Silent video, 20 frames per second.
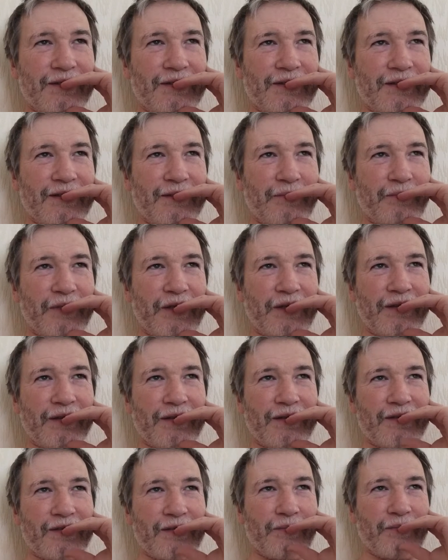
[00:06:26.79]
like I'm
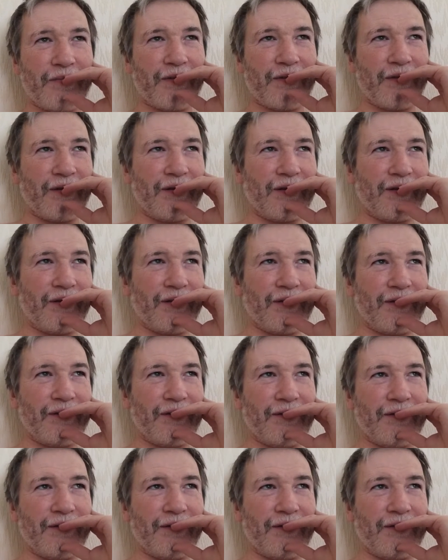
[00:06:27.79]
making something